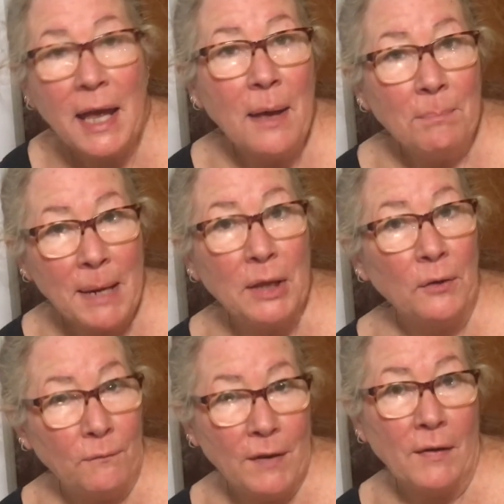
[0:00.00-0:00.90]
may
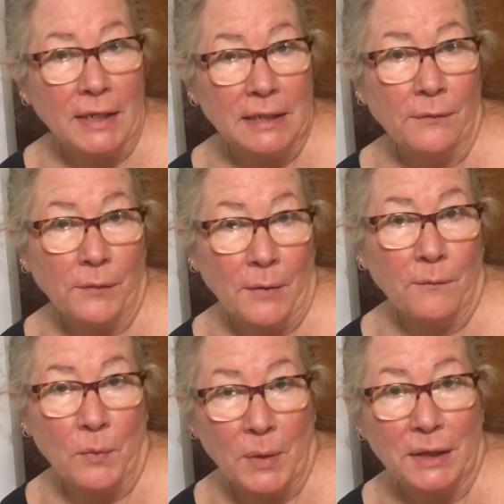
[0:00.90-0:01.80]
look very different
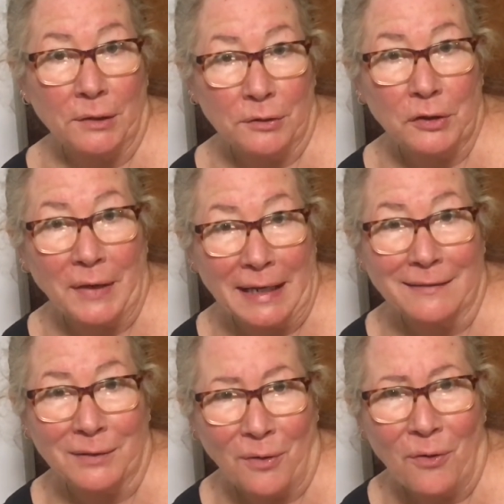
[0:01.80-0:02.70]
from what they're doing
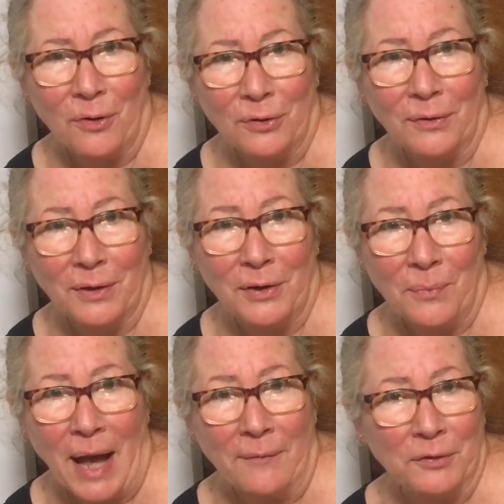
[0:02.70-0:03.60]
as an old, you
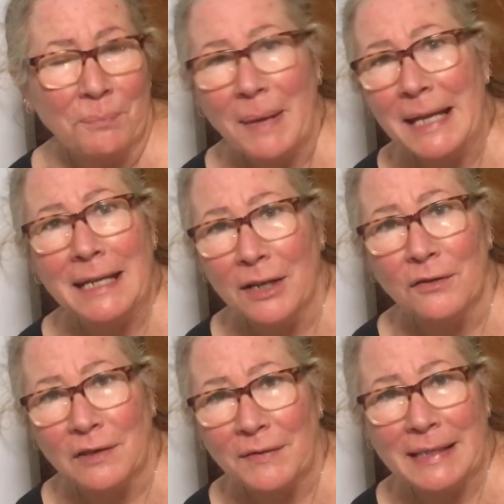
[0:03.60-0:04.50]
know, after many
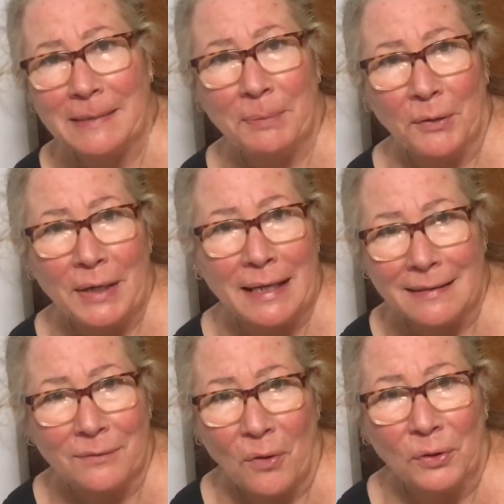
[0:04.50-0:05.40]
years of
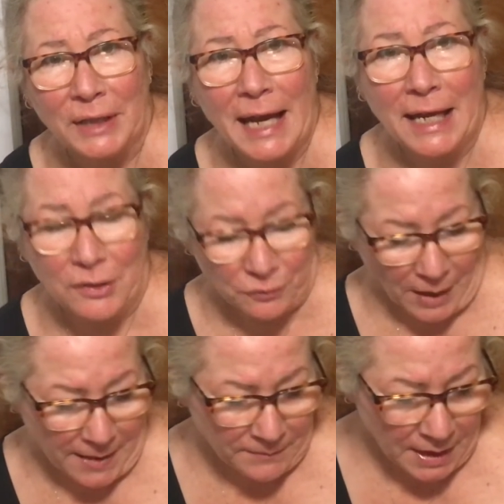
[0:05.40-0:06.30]
experience, old age,
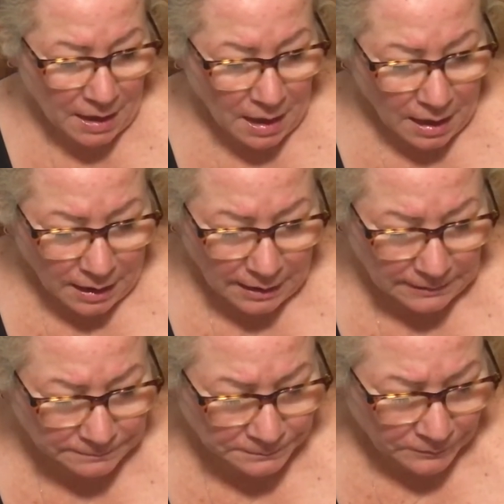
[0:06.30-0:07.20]
right?
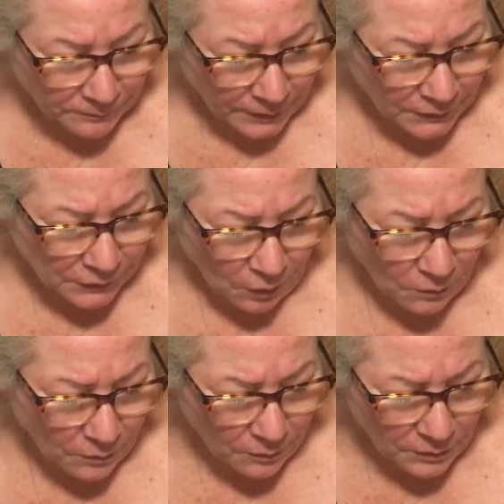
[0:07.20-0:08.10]

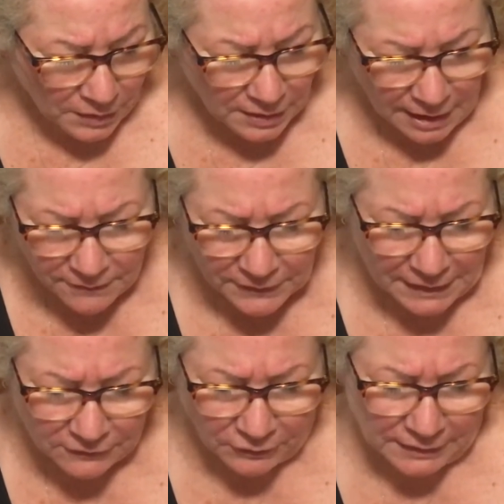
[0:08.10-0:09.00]
So none of
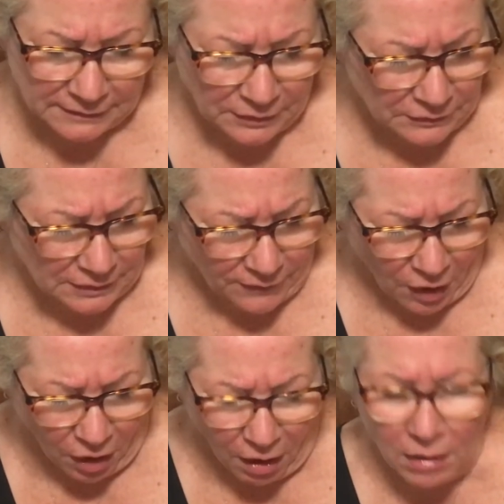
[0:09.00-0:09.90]
these are exclusive.
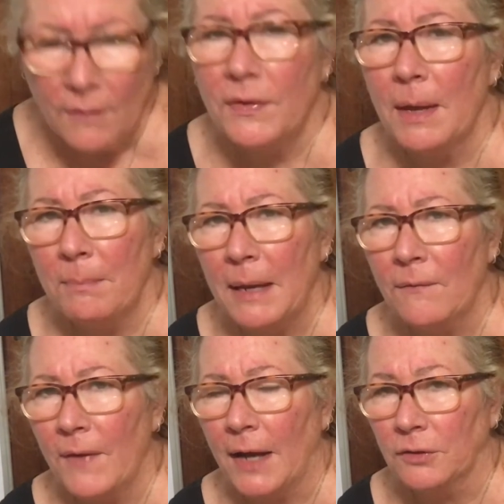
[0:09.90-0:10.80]
All of them may
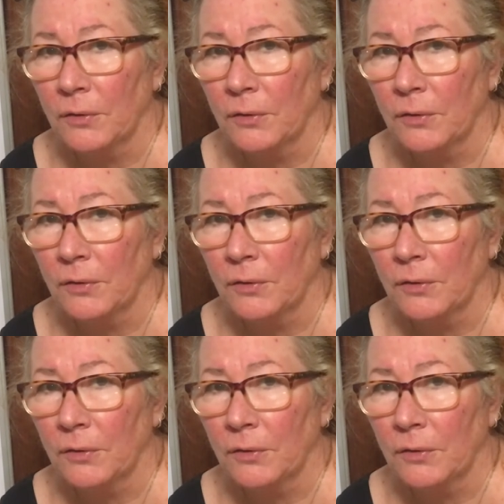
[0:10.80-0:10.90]
factor